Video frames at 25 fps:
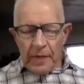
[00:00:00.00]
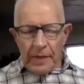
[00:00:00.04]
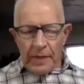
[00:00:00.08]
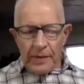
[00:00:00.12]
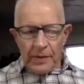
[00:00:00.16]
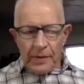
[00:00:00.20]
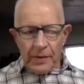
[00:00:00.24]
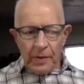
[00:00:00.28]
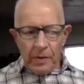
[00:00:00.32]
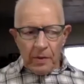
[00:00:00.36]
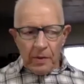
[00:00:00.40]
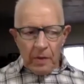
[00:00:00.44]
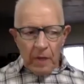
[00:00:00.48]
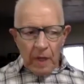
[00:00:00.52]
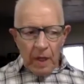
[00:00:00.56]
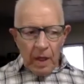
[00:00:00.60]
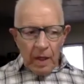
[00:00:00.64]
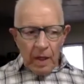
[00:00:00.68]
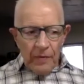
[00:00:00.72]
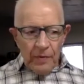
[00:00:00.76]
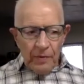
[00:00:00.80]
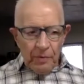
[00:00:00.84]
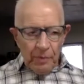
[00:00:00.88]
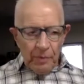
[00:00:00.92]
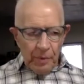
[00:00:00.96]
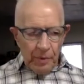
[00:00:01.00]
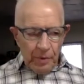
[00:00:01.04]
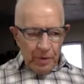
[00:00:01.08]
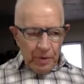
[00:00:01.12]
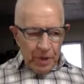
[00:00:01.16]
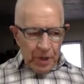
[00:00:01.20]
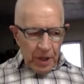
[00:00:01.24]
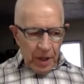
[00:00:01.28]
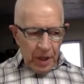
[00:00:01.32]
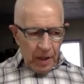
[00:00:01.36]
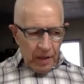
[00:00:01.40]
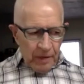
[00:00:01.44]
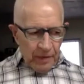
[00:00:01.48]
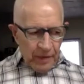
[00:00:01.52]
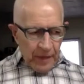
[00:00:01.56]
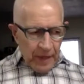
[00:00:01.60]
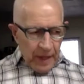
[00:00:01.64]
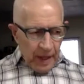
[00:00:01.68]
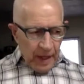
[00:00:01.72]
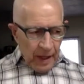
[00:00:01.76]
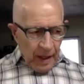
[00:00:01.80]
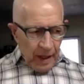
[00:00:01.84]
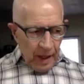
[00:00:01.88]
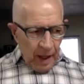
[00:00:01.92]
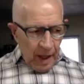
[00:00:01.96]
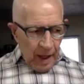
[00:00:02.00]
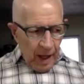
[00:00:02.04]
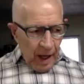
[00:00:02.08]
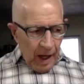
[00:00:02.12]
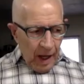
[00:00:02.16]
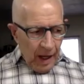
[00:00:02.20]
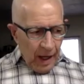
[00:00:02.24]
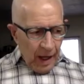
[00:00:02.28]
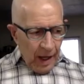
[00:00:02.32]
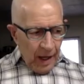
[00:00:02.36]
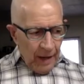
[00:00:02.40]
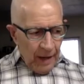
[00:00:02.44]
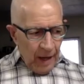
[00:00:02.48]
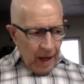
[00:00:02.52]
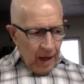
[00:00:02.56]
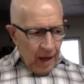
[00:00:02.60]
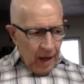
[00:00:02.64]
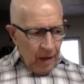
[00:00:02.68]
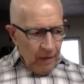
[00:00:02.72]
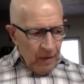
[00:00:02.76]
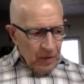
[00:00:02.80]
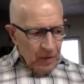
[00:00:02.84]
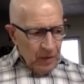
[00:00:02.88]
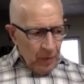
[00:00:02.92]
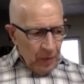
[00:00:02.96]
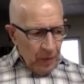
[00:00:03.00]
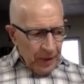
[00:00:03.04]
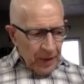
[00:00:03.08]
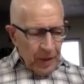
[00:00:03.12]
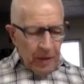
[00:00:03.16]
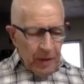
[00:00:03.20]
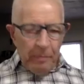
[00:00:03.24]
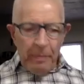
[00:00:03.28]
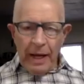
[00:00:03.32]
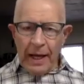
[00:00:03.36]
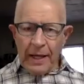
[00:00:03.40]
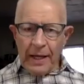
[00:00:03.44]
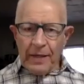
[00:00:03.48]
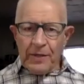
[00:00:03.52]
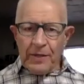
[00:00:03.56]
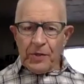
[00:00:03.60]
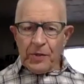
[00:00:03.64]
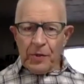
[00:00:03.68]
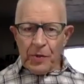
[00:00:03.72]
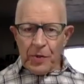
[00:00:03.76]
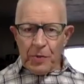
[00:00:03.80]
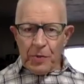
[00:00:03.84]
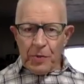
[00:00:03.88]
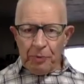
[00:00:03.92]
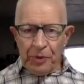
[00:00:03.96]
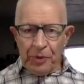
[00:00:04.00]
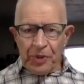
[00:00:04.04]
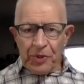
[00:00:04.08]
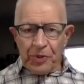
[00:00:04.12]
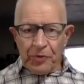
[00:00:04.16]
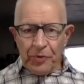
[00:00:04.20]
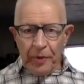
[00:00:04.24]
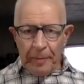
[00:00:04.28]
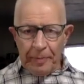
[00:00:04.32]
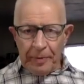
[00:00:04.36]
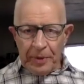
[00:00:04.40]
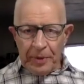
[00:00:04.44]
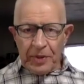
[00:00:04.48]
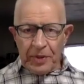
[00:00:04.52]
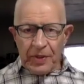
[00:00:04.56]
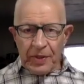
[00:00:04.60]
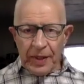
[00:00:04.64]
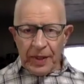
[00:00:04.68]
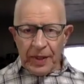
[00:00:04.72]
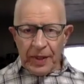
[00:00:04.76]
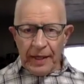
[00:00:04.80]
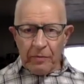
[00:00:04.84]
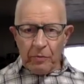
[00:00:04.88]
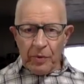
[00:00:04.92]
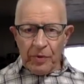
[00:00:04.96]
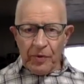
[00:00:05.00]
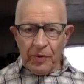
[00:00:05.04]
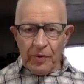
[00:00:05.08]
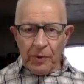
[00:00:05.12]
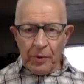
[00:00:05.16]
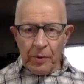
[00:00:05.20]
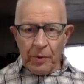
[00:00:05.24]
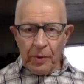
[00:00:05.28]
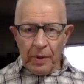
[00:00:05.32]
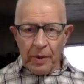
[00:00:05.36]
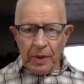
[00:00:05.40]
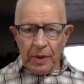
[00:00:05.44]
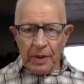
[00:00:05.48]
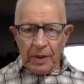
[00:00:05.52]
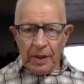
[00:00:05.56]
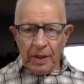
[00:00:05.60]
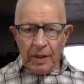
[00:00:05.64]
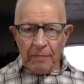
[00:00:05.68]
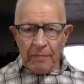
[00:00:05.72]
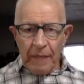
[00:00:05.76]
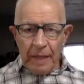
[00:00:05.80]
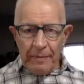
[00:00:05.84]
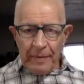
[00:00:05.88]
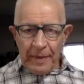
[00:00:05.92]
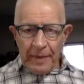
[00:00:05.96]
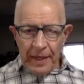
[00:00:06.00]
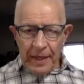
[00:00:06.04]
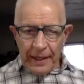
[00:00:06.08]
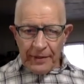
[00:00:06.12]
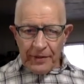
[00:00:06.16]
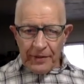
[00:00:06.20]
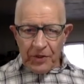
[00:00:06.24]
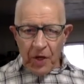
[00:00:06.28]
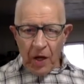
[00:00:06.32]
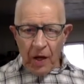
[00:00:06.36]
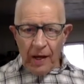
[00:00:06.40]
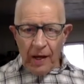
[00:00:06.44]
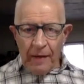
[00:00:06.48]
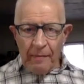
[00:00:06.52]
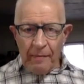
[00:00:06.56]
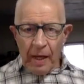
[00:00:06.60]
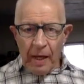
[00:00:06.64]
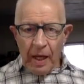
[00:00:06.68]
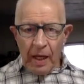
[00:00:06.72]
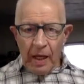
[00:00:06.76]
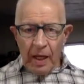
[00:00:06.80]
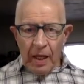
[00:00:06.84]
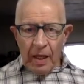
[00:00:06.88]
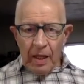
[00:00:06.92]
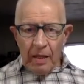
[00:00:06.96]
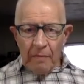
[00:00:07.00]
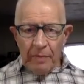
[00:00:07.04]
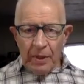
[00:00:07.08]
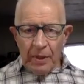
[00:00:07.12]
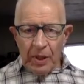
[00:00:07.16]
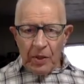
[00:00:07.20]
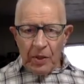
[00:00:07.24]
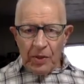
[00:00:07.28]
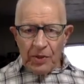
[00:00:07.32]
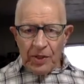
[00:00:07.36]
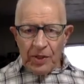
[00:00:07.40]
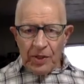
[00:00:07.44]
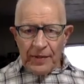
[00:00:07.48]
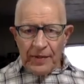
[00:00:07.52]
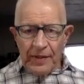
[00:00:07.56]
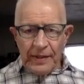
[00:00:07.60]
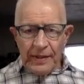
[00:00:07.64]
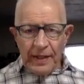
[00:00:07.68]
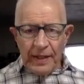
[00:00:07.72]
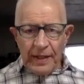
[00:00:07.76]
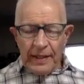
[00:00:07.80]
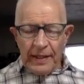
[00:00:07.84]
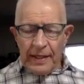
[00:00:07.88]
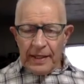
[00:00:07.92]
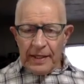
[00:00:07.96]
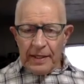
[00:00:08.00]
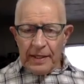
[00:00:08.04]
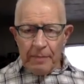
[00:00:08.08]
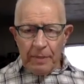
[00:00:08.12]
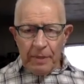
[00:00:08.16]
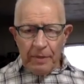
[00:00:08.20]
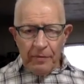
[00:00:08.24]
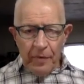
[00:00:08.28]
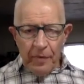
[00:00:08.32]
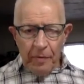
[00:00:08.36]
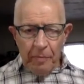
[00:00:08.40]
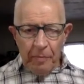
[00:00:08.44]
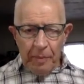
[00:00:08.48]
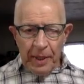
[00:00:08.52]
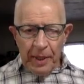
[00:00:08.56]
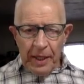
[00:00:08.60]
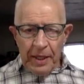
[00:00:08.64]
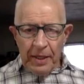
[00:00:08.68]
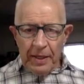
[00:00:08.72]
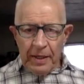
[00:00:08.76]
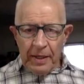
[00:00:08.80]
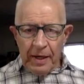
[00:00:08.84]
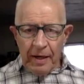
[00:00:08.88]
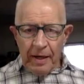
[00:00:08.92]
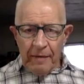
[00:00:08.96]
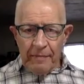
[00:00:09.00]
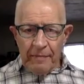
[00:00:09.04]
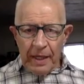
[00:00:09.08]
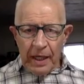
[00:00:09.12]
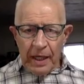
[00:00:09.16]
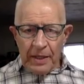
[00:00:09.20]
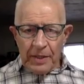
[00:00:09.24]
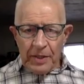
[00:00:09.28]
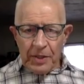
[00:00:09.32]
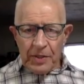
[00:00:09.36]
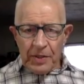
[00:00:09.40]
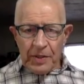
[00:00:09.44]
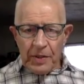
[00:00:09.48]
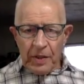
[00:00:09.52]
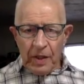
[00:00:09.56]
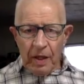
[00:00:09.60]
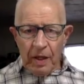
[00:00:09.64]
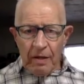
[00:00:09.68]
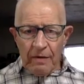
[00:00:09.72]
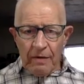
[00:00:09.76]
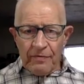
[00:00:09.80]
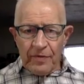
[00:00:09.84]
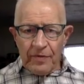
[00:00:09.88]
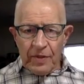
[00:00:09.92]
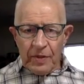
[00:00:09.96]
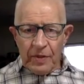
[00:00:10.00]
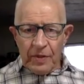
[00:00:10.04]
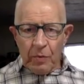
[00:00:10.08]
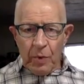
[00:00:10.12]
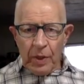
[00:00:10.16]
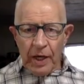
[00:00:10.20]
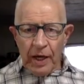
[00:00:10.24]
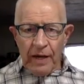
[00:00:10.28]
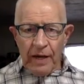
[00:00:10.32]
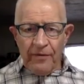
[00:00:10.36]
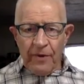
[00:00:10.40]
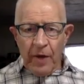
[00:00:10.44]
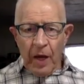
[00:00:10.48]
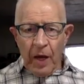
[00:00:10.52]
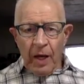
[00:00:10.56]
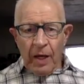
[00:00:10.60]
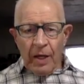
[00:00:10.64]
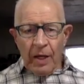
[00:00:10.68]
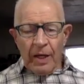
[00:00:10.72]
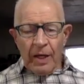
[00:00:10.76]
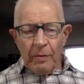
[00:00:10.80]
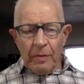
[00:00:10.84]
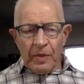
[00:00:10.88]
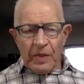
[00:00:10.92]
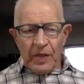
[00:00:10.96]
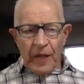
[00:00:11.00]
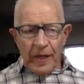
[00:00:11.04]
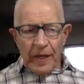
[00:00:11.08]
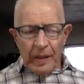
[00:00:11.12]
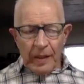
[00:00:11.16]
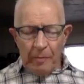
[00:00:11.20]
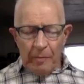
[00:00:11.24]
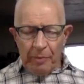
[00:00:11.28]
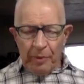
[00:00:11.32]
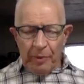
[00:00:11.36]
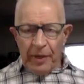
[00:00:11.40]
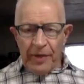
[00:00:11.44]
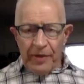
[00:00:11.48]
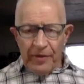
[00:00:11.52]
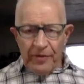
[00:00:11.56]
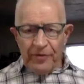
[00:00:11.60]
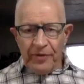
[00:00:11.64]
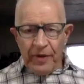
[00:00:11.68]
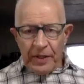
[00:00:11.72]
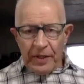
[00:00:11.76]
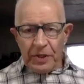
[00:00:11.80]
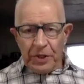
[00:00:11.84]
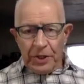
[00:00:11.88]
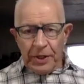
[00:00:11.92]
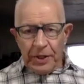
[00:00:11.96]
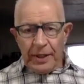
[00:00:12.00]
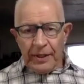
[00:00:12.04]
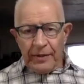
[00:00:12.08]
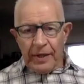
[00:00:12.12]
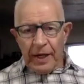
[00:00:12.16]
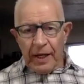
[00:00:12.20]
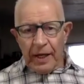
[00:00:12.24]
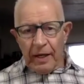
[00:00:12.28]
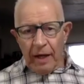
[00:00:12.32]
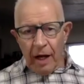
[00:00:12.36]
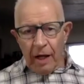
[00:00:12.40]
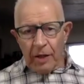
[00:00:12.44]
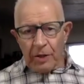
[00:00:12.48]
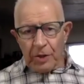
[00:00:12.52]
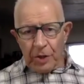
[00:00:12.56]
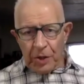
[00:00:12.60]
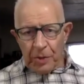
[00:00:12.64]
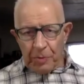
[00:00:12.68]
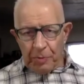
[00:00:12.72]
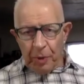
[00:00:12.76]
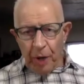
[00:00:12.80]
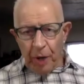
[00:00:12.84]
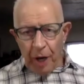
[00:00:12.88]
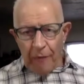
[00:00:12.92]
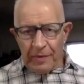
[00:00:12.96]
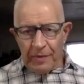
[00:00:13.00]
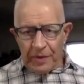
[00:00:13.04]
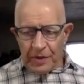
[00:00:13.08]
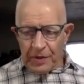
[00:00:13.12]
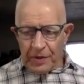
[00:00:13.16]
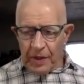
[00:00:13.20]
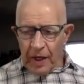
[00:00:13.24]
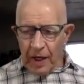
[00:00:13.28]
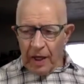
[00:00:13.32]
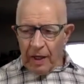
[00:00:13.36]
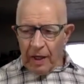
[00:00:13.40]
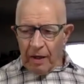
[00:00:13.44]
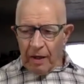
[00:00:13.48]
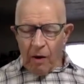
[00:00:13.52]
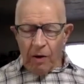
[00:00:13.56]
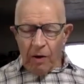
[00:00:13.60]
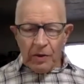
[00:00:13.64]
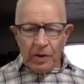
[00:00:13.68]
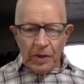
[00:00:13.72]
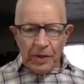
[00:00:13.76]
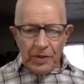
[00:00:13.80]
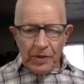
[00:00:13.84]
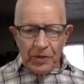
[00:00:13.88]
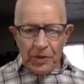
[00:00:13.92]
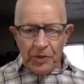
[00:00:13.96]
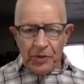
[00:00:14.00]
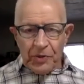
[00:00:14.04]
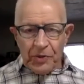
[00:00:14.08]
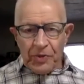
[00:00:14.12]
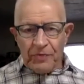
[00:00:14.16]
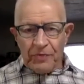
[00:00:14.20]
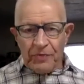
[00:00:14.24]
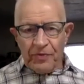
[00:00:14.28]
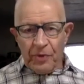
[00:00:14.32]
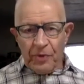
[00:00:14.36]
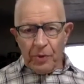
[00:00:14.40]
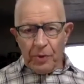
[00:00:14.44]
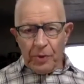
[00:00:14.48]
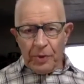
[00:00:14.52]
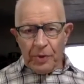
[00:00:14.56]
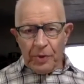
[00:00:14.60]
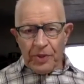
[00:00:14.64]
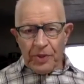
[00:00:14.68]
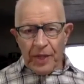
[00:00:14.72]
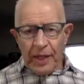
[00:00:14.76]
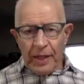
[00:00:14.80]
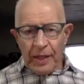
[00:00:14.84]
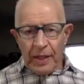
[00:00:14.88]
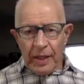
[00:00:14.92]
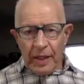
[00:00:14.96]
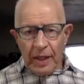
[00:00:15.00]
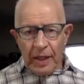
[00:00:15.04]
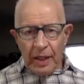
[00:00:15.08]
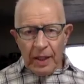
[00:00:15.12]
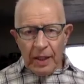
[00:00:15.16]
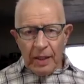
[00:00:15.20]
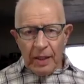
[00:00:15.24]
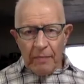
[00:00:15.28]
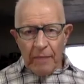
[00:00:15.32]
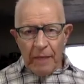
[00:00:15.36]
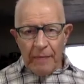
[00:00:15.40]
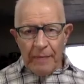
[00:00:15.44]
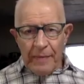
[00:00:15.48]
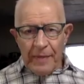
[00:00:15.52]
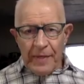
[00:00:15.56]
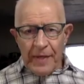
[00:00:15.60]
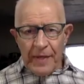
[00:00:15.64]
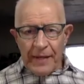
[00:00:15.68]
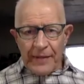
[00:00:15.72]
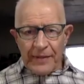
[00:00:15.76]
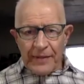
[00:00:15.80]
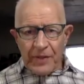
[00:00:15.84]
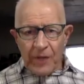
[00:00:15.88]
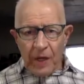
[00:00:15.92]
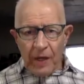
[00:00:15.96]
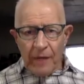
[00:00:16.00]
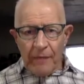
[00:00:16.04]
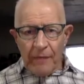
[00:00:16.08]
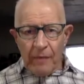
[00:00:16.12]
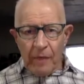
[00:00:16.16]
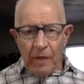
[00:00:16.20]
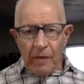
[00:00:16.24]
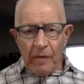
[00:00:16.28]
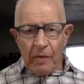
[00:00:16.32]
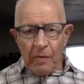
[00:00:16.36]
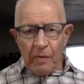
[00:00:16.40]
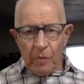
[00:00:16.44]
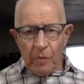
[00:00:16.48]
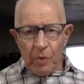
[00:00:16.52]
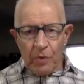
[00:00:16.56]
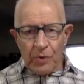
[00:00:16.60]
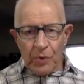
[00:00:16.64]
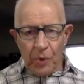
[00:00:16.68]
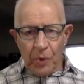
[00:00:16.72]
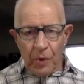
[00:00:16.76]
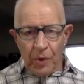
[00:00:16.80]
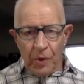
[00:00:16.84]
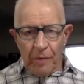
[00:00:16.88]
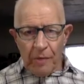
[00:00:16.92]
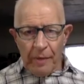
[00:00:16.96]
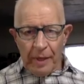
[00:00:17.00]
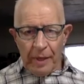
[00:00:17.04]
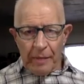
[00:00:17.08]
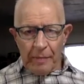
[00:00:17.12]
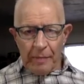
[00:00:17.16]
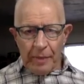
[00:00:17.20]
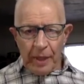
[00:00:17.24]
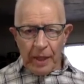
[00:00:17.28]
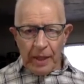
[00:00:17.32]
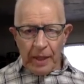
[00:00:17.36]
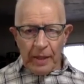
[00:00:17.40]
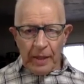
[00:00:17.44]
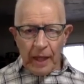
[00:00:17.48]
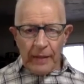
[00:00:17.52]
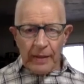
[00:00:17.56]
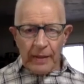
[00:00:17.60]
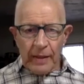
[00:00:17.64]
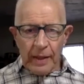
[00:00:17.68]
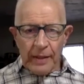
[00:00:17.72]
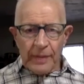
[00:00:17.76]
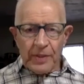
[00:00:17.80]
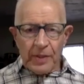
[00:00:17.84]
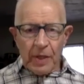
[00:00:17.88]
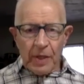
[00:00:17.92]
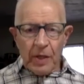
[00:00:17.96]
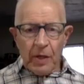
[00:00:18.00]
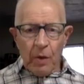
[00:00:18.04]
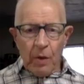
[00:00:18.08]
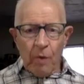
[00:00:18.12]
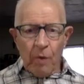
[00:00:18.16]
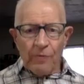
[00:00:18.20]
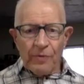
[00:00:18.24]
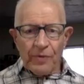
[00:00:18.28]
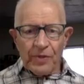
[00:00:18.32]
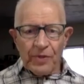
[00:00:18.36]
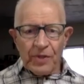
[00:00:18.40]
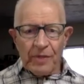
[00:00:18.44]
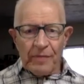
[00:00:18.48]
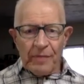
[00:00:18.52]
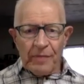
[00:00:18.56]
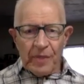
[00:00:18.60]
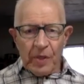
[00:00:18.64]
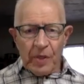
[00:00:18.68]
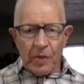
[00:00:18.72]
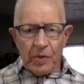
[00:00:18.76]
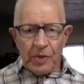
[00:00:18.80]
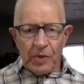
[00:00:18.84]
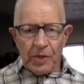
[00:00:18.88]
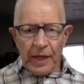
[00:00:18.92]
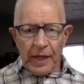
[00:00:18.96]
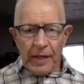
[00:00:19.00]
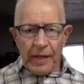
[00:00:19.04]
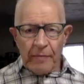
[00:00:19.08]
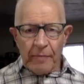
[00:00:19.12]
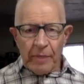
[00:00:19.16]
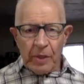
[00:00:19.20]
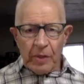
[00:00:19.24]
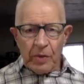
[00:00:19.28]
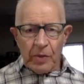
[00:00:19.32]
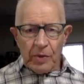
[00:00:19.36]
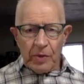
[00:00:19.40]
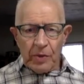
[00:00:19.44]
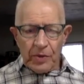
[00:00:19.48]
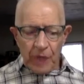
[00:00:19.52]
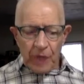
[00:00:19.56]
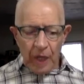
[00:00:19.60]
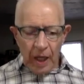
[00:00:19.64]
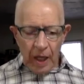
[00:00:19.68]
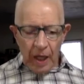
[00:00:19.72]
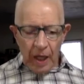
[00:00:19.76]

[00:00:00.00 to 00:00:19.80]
That's so, the root chakra. Yeah, I almost want to go back to those prescriptions again with you, maybe next time, because I think they need to be repeated. I mean, I just loved when it was like a breath of fresh air, and I'll just promise our listeners and viewers that maybe next time we'll talk about it, but I'd like to go over some of those again because